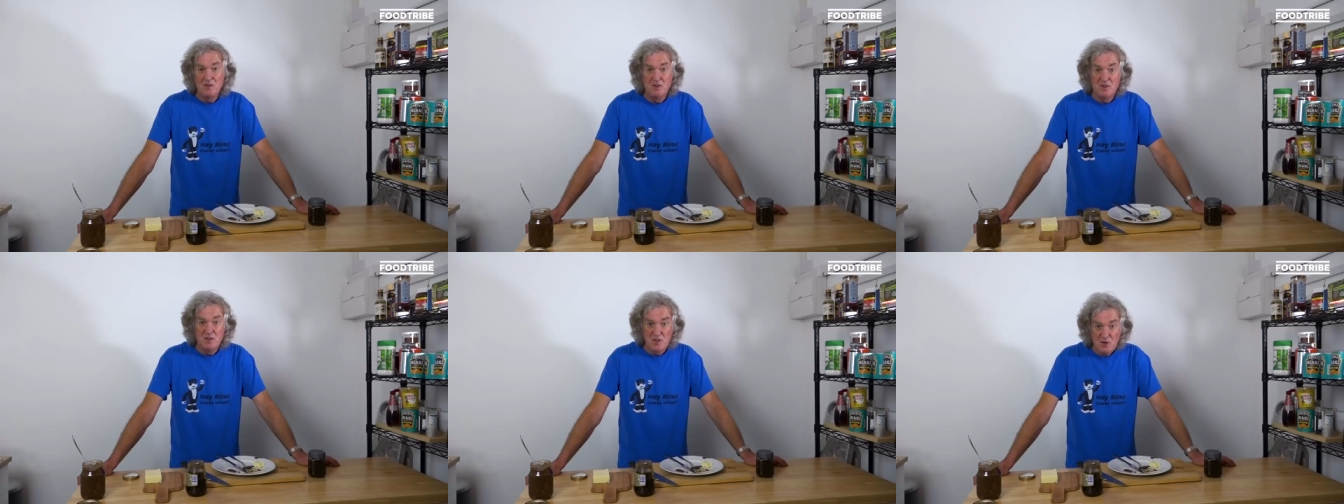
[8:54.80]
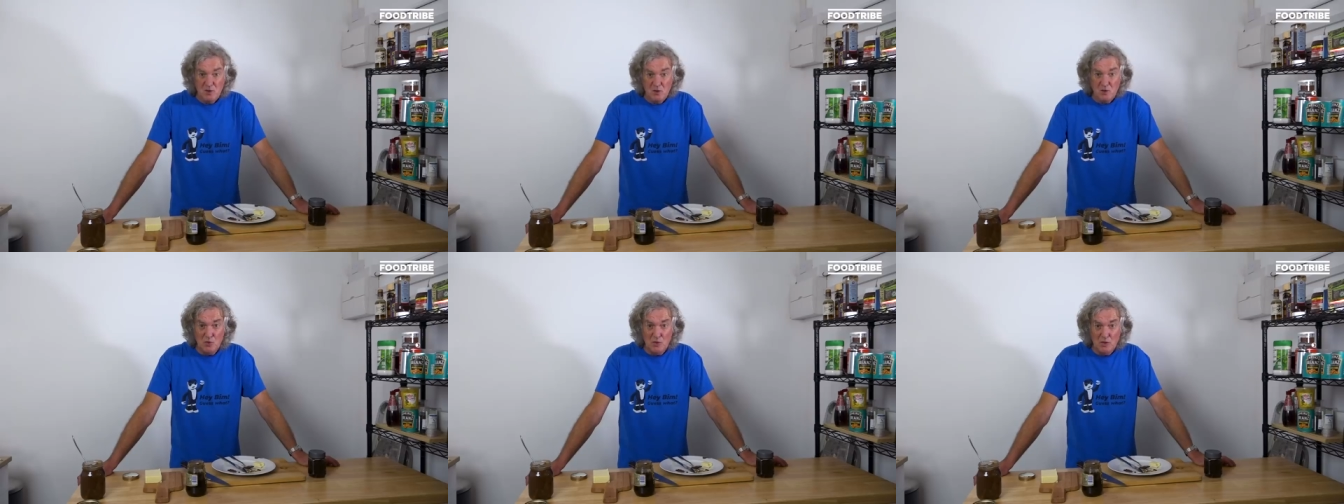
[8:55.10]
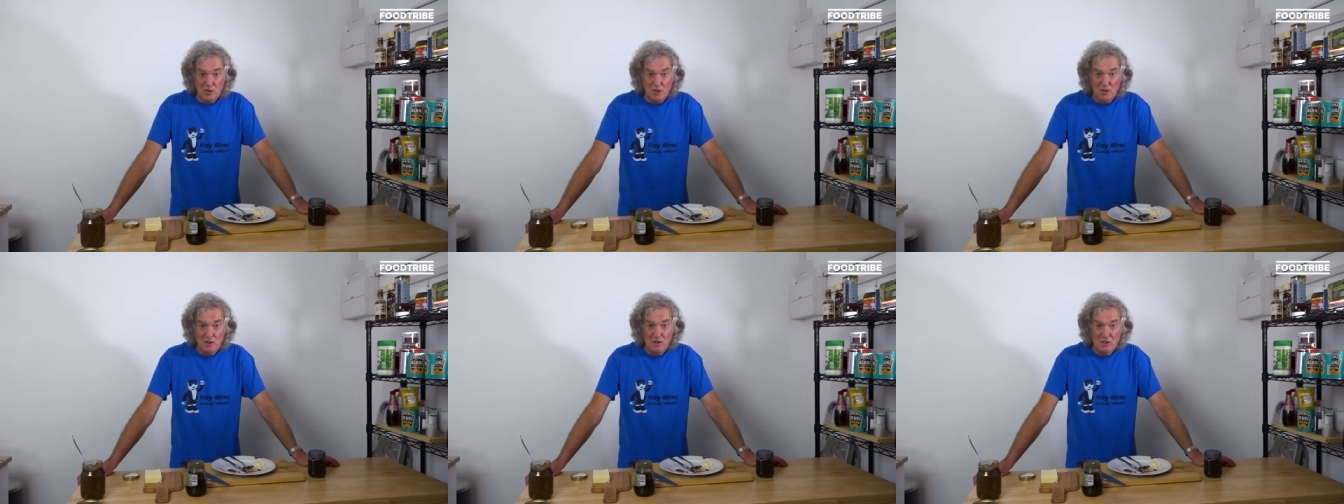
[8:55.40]
do.
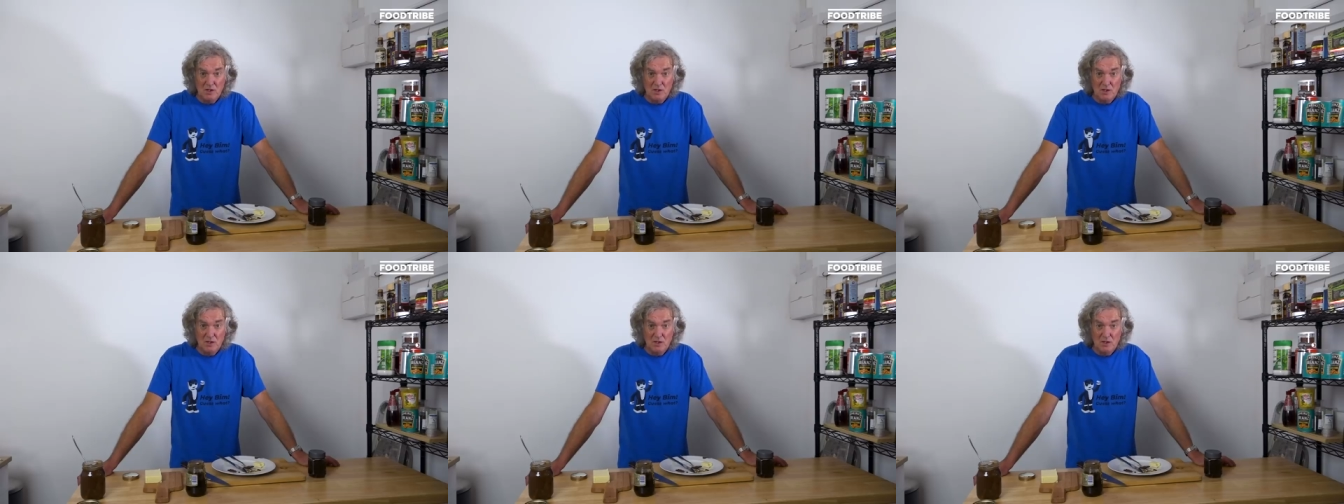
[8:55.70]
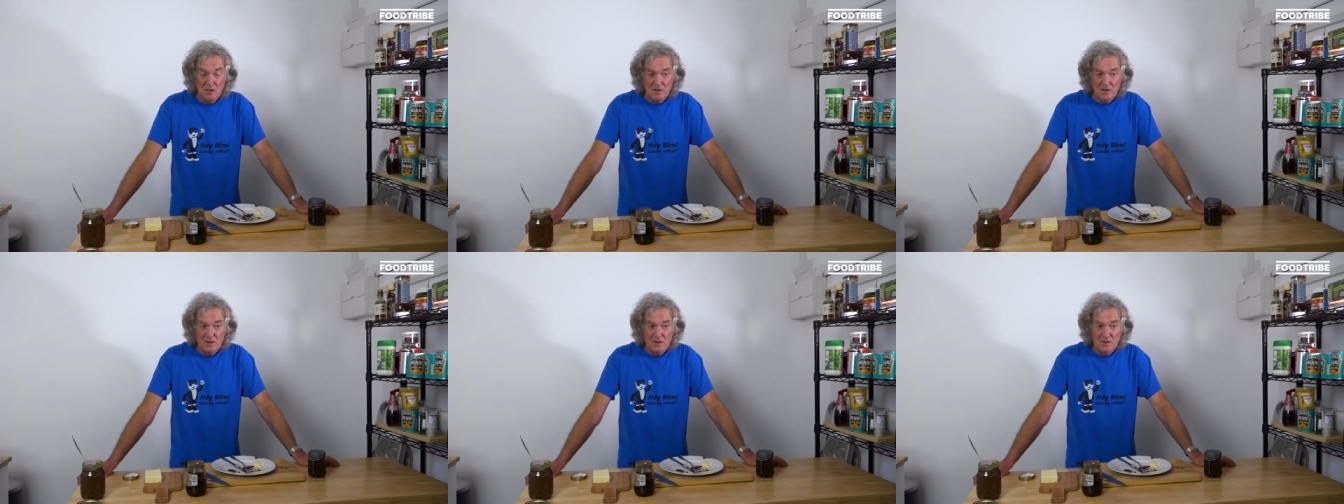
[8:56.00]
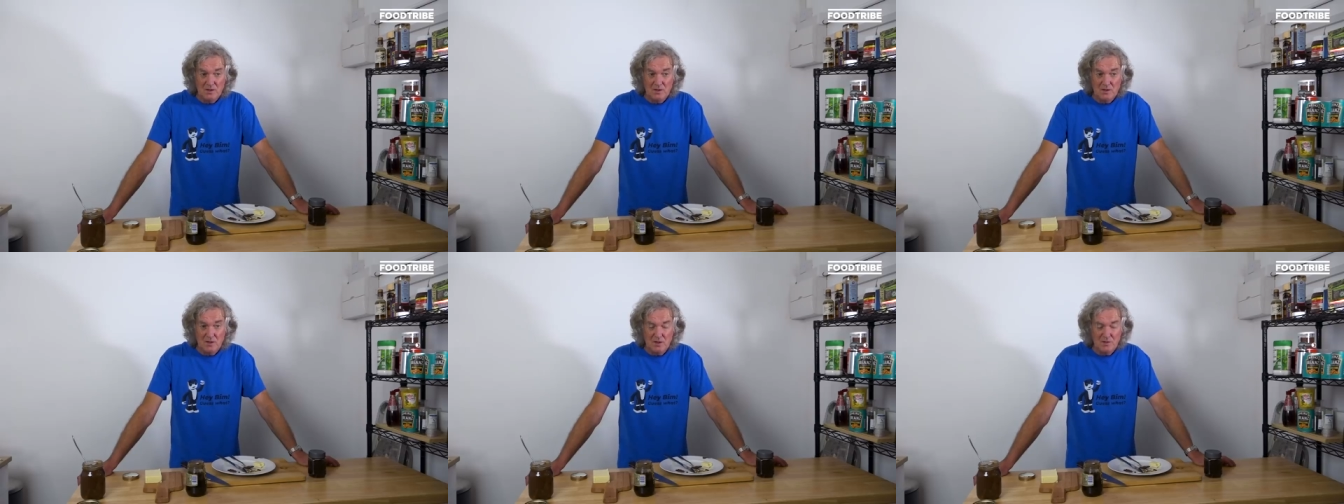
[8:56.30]

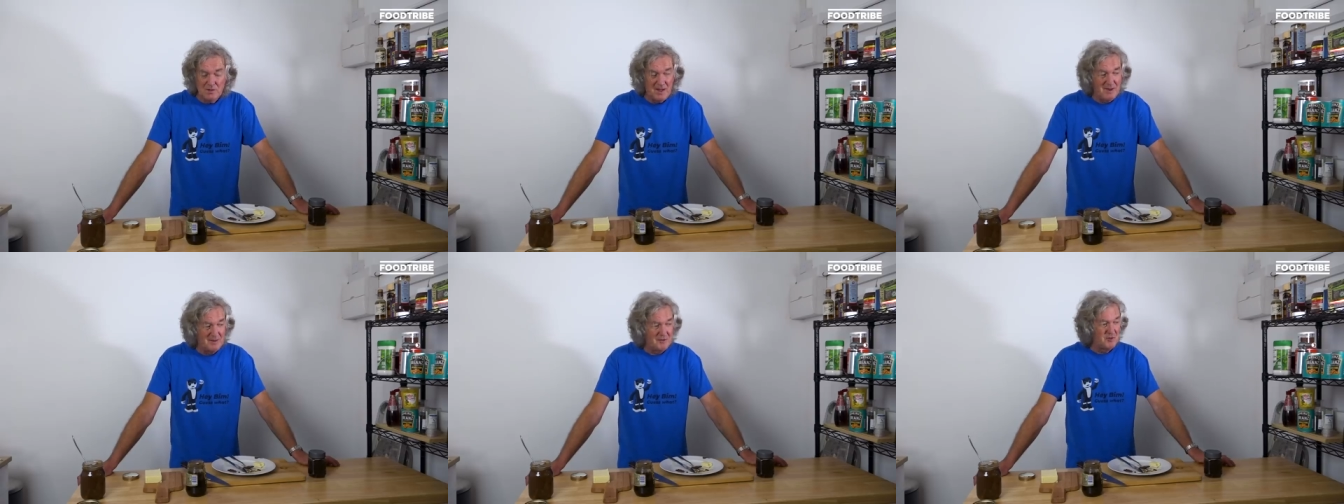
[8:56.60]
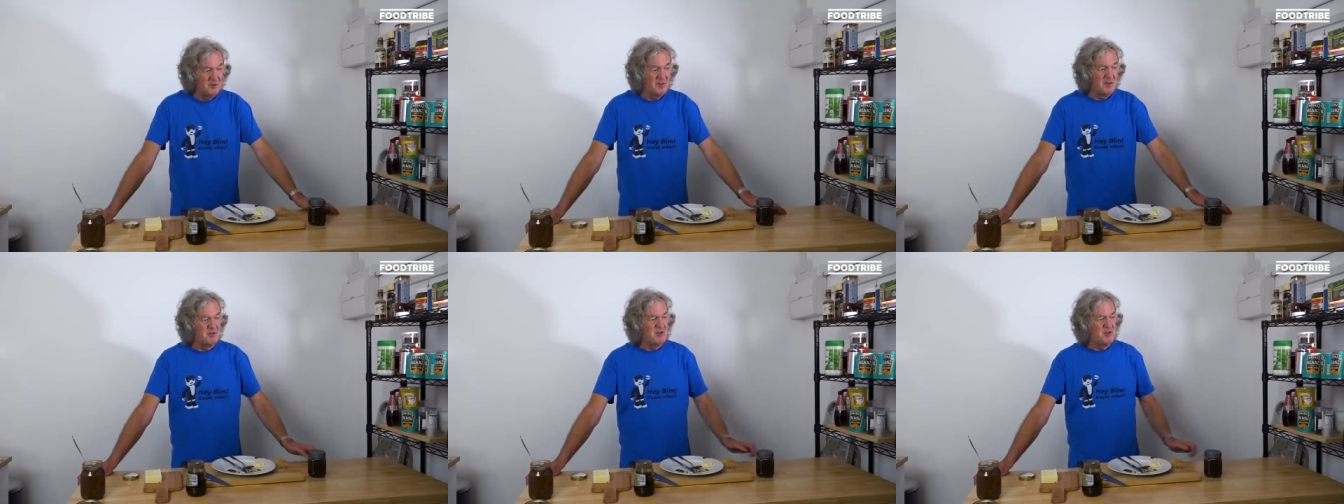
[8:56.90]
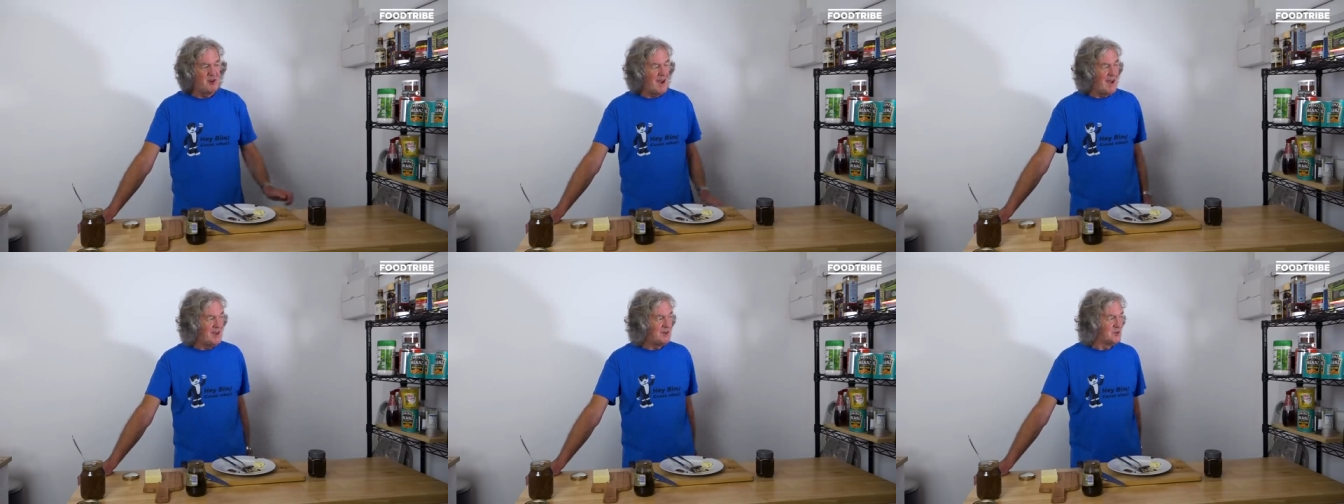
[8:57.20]
I'm going to have to
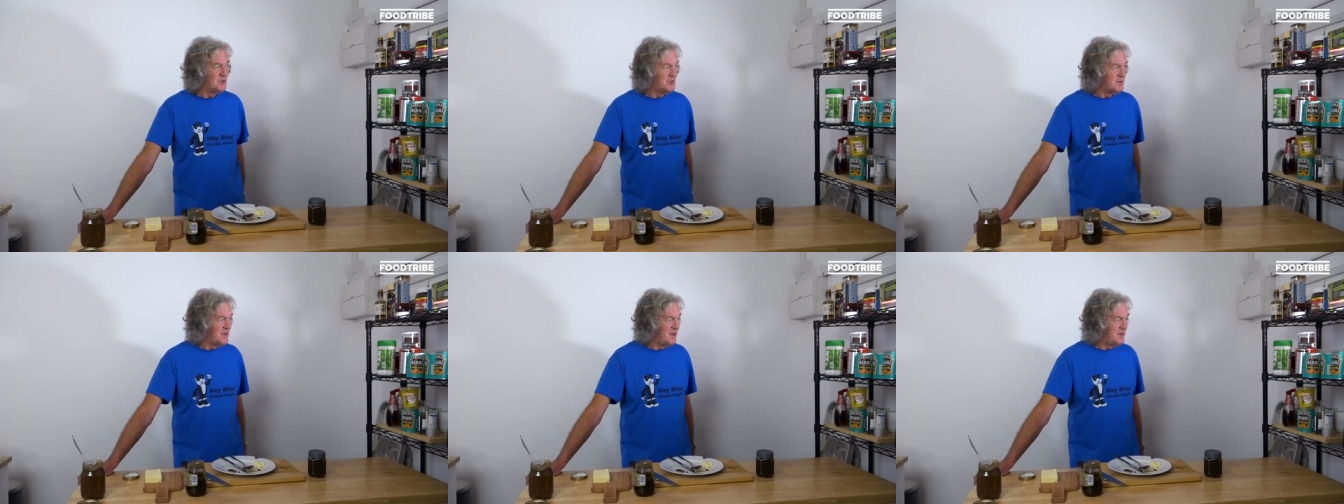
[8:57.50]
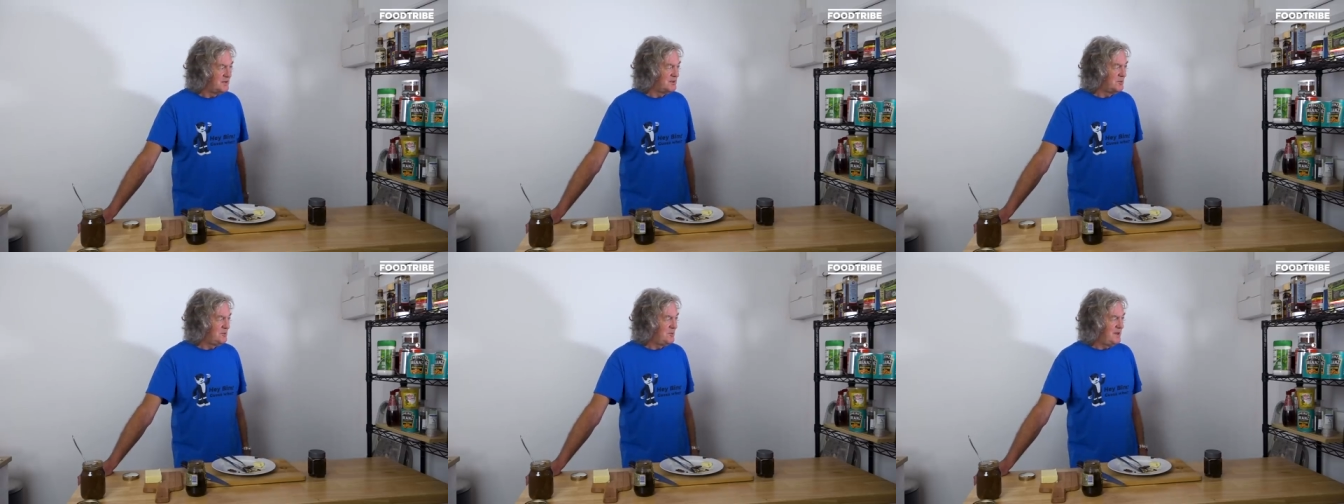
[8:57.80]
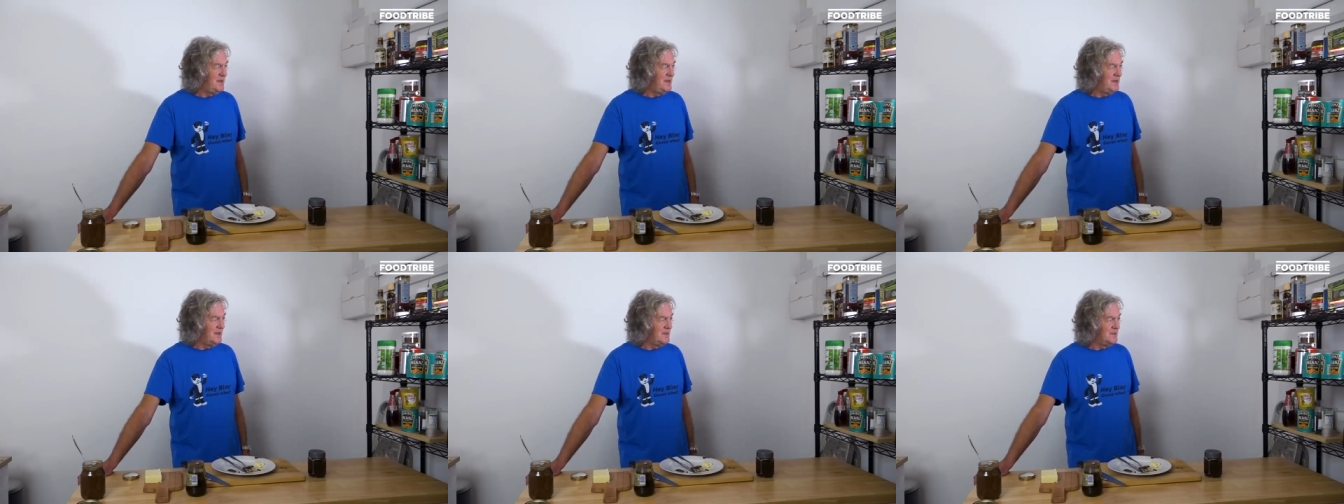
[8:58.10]
retract all those
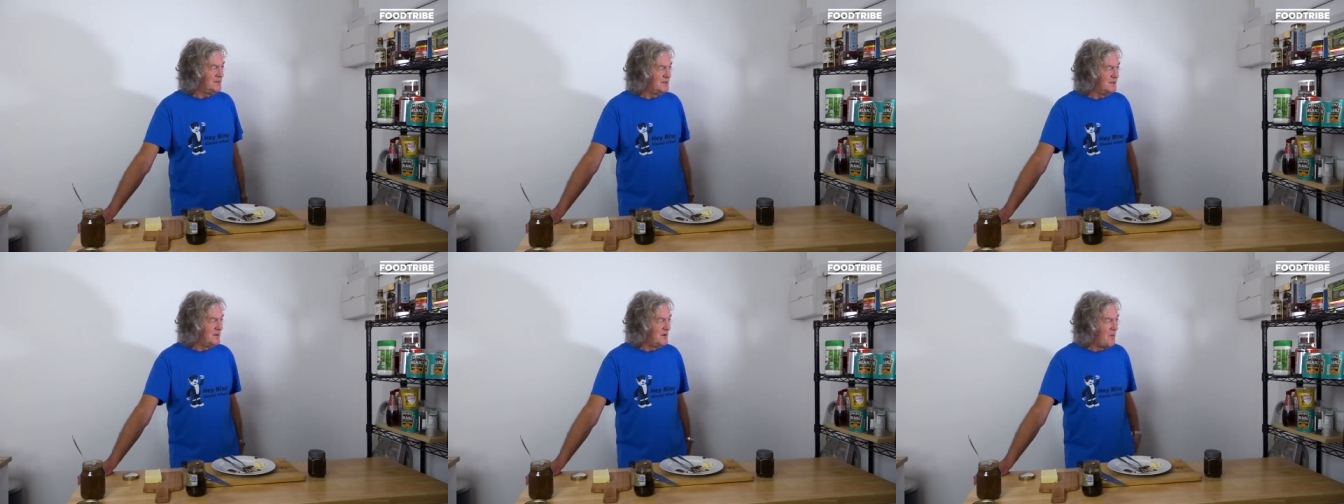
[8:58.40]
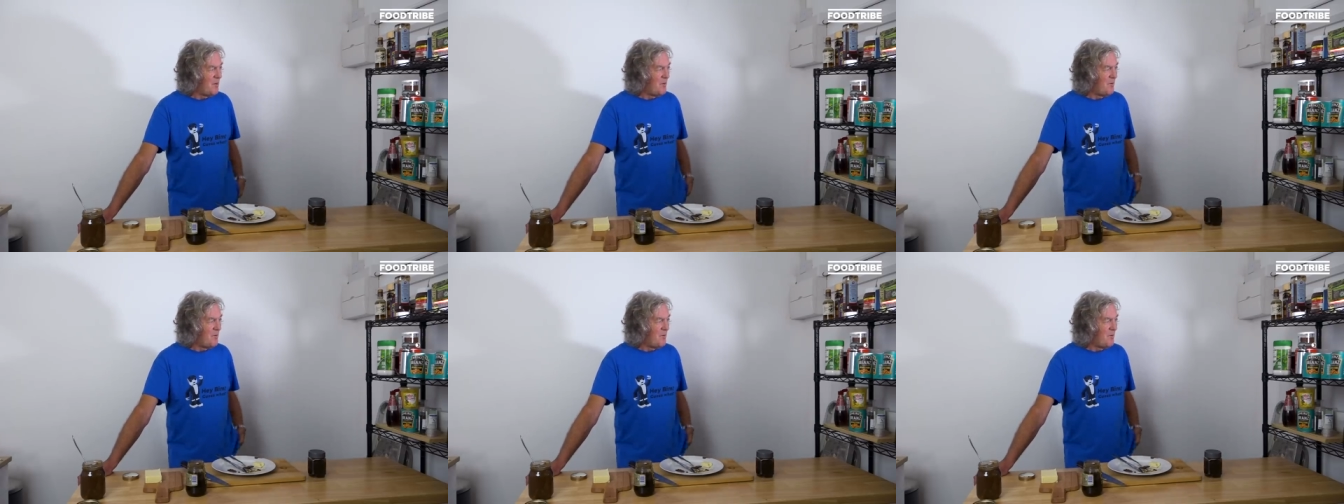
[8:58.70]
opinions.